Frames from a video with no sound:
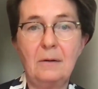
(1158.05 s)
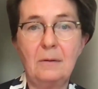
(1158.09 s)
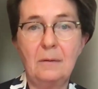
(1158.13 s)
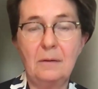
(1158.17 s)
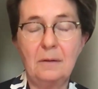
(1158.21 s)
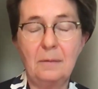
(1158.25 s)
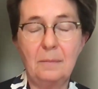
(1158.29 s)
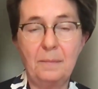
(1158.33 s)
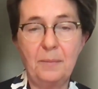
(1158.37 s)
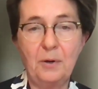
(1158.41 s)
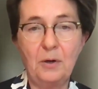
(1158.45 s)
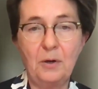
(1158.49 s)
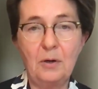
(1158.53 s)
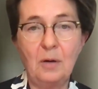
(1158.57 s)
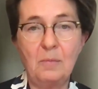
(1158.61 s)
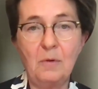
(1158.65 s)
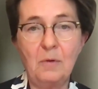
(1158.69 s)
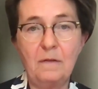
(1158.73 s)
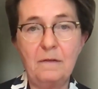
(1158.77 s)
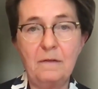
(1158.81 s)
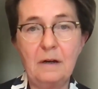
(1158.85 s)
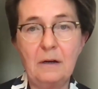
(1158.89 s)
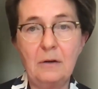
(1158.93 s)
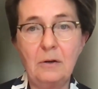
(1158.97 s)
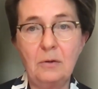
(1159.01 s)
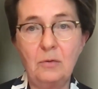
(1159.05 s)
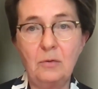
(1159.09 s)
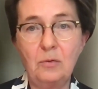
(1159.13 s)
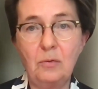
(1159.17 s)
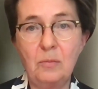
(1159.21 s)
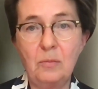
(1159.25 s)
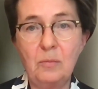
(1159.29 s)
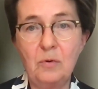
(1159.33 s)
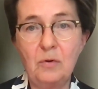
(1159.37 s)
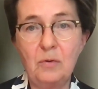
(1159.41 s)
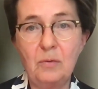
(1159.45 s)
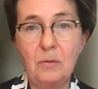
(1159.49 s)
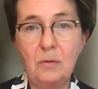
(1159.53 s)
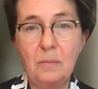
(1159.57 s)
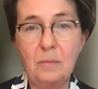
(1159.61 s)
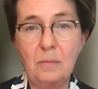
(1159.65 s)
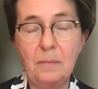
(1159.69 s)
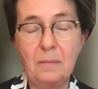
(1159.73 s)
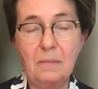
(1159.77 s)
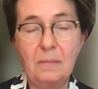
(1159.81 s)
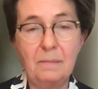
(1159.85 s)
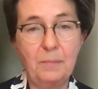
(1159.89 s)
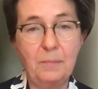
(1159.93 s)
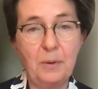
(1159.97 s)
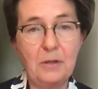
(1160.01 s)
there was a mass,
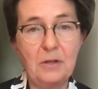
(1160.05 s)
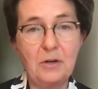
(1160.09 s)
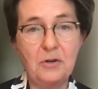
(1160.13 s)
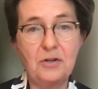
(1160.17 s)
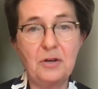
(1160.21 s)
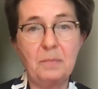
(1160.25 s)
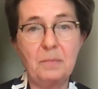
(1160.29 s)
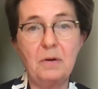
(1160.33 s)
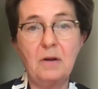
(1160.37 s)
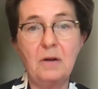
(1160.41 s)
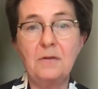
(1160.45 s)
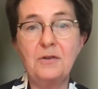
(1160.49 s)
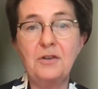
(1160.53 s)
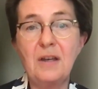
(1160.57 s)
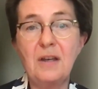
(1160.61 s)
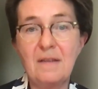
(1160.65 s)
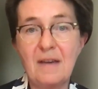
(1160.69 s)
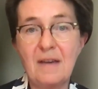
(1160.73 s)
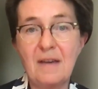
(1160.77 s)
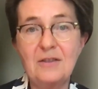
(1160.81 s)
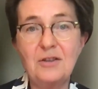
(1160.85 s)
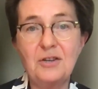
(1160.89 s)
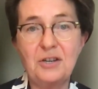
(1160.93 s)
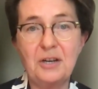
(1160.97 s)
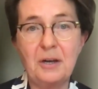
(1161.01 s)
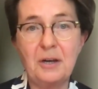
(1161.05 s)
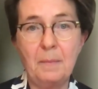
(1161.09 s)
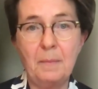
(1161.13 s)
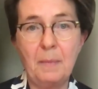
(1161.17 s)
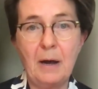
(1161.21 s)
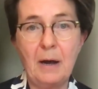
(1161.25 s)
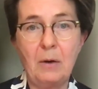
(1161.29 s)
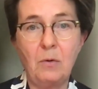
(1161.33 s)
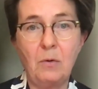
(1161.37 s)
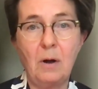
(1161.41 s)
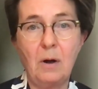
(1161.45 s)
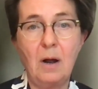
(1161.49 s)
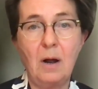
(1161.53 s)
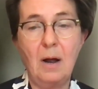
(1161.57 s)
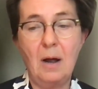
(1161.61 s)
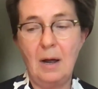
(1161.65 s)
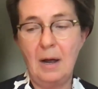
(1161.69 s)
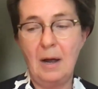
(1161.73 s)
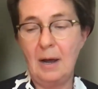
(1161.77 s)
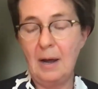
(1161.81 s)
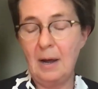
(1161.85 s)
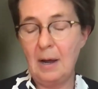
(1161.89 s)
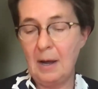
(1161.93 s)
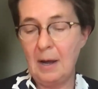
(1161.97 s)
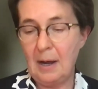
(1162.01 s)
and they could have
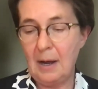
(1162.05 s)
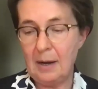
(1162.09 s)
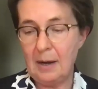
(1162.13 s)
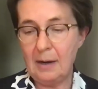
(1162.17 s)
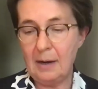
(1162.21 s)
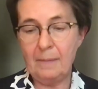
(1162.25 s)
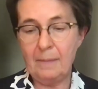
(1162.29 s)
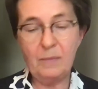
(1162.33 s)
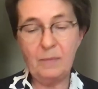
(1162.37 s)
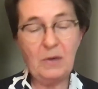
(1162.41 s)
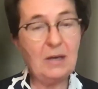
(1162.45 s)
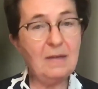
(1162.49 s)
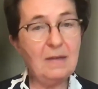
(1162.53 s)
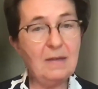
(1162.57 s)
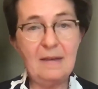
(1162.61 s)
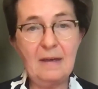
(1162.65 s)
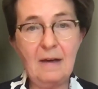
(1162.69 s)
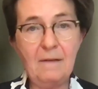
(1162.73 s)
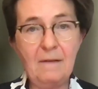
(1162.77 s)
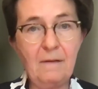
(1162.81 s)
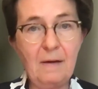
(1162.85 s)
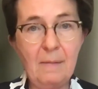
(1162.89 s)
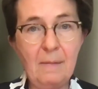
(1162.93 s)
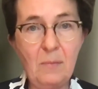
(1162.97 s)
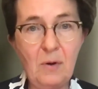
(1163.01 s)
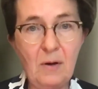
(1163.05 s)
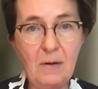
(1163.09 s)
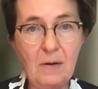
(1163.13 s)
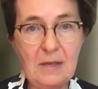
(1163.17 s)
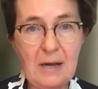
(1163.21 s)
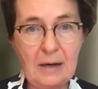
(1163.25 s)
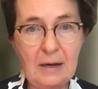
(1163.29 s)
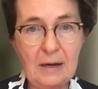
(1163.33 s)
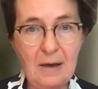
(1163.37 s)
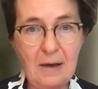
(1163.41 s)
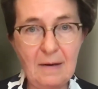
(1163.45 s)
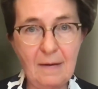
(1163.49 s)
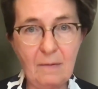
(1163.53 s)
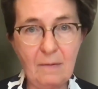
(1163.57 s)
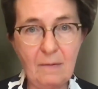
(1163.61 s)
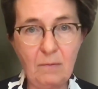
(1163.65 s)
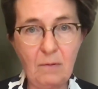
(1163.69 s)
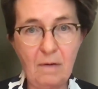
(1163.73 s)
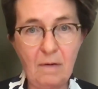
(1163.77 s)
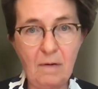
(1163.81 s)
said some words to this mob